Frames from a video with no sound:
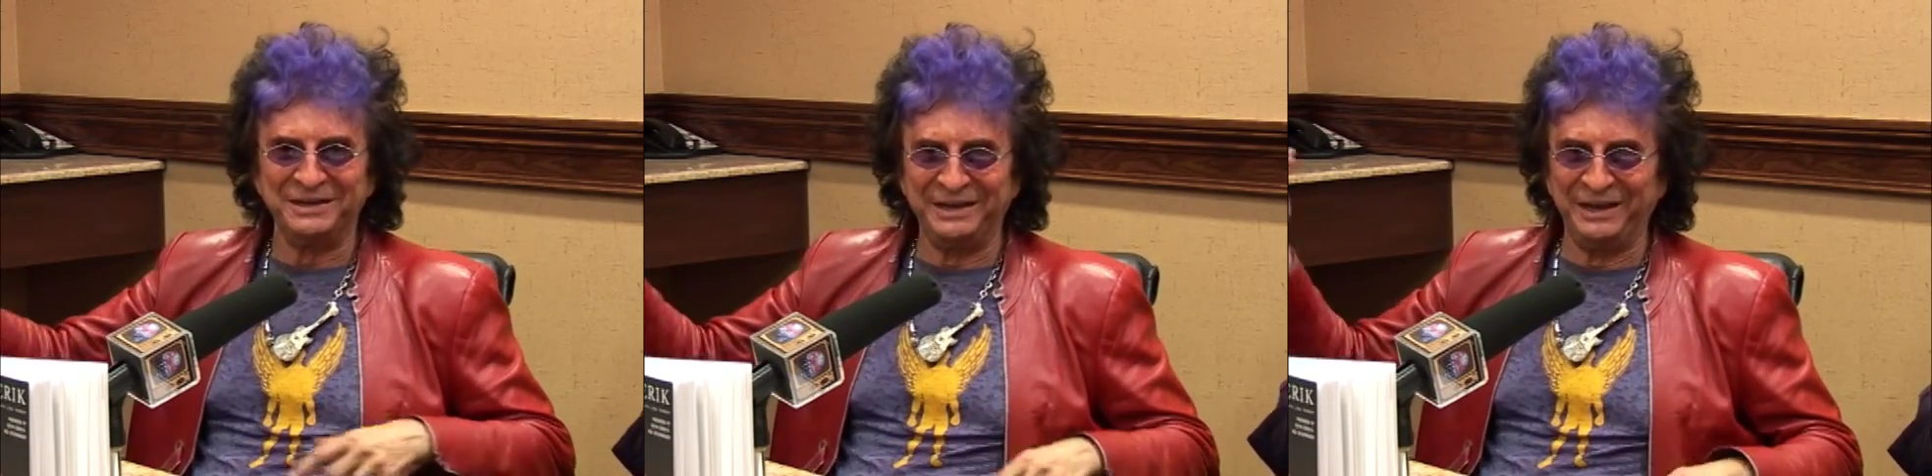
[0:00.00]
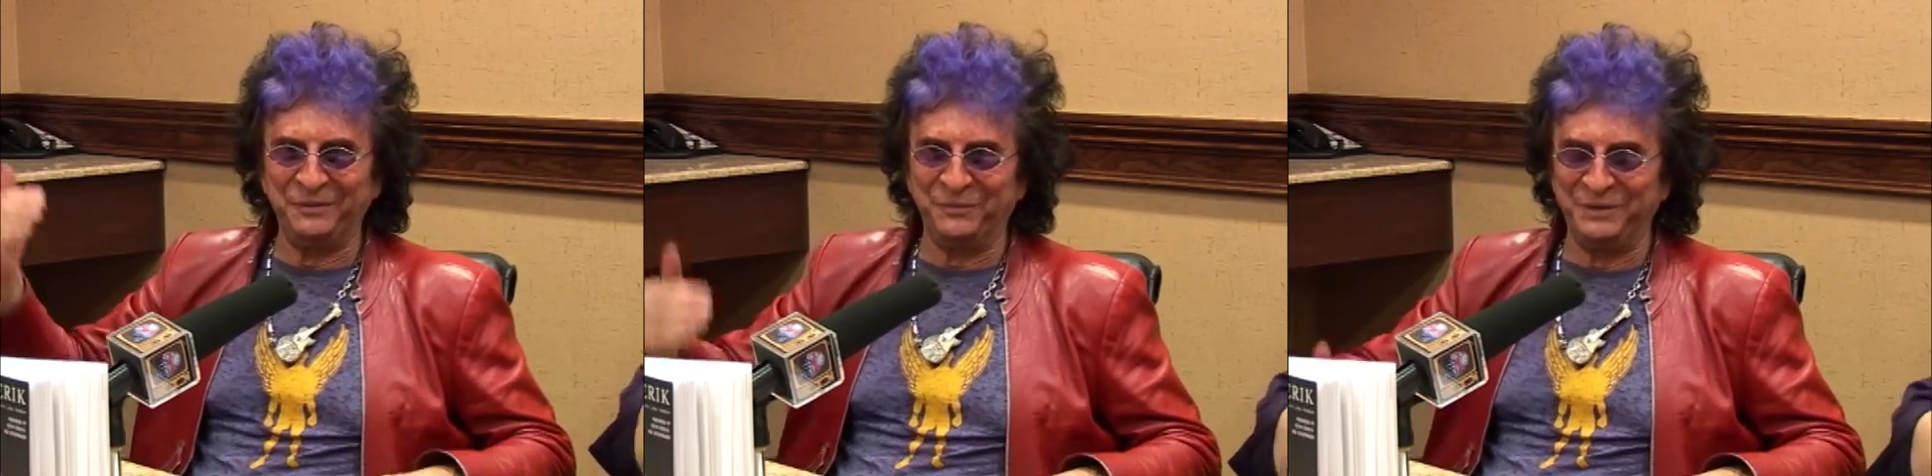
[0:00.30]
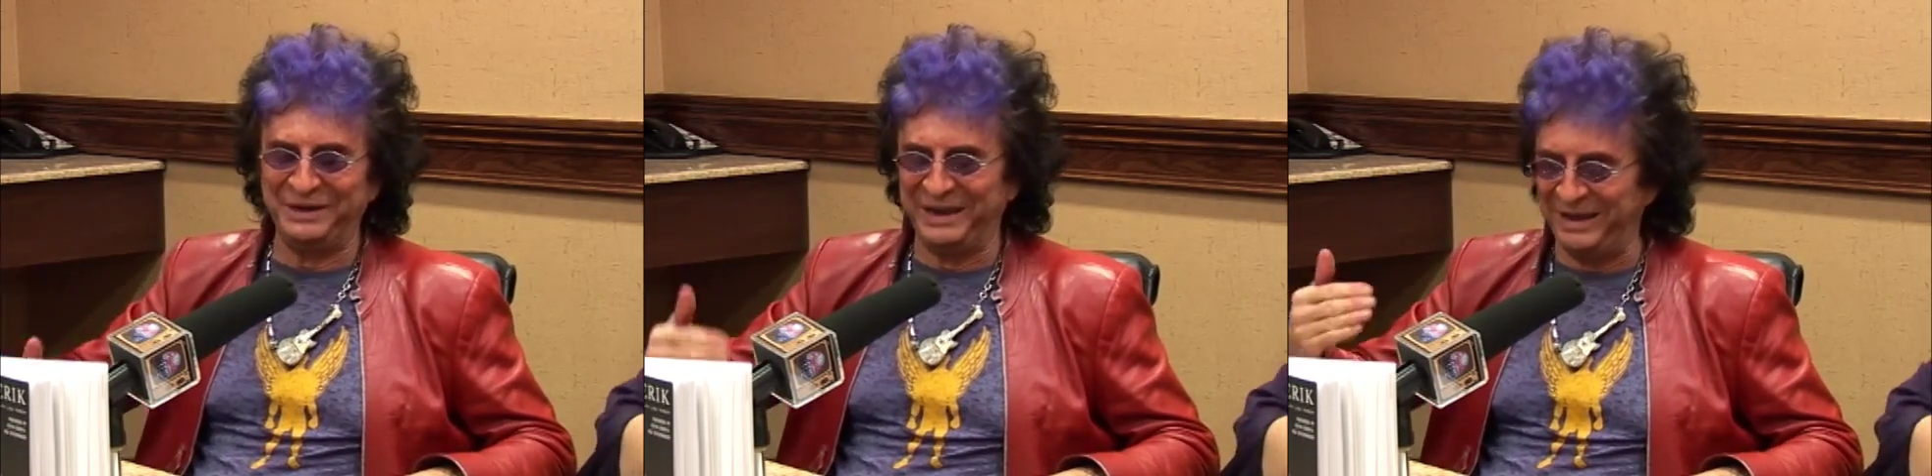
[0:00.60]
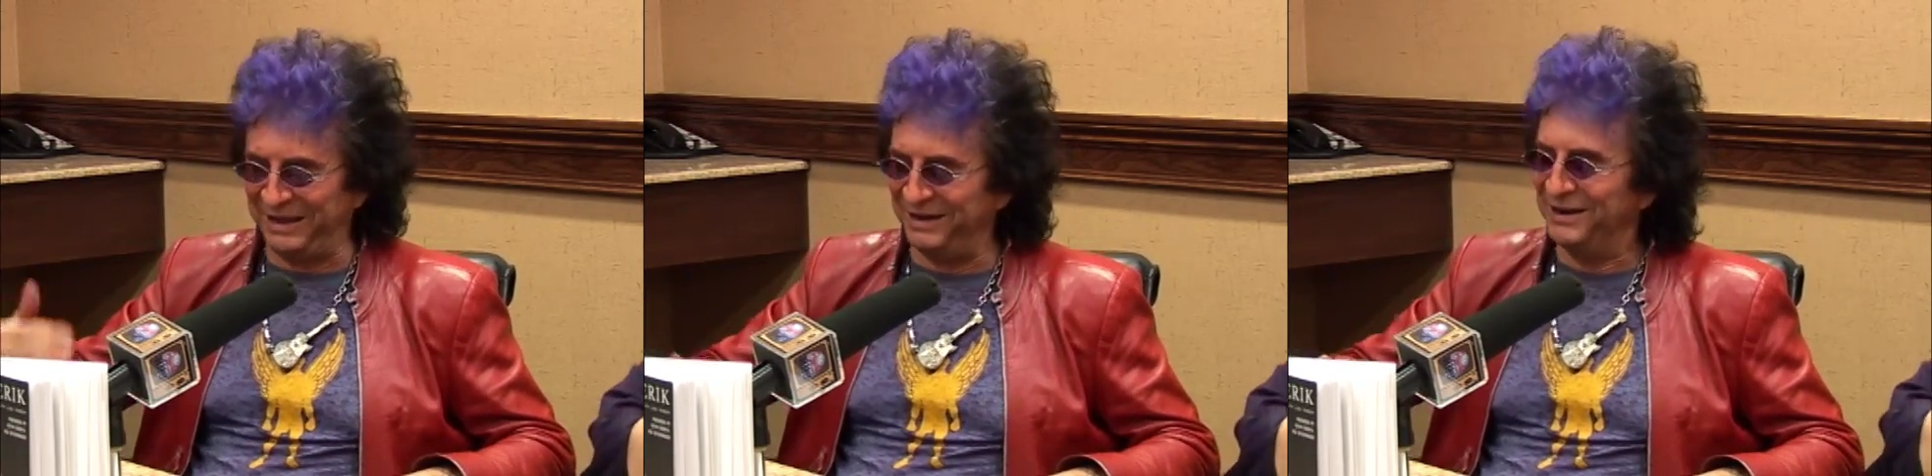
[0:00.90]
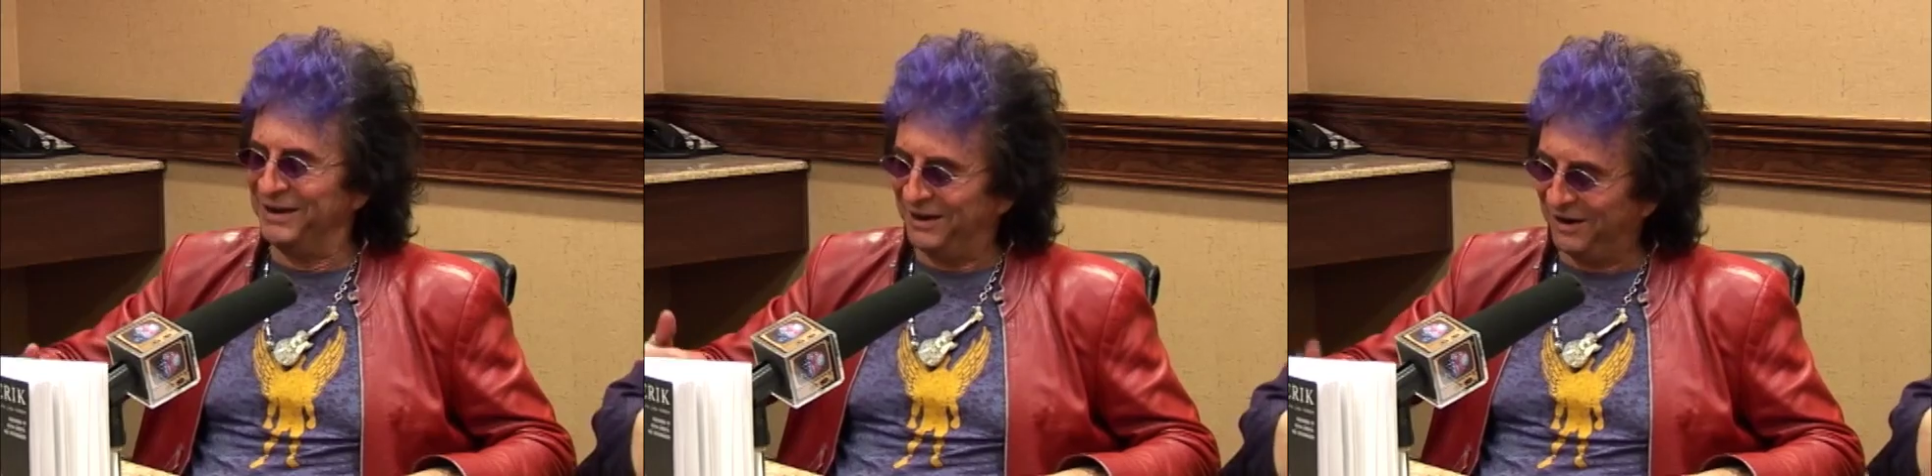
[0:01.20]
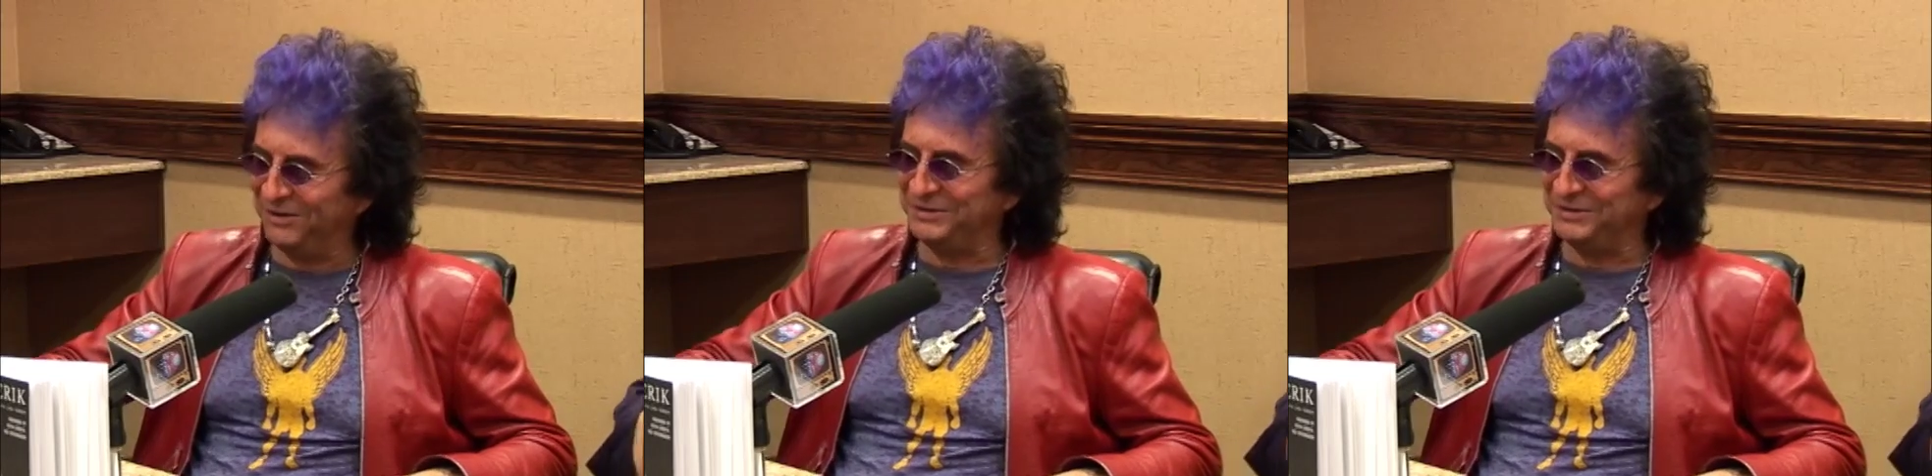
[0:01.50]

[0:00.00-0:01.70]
And we had our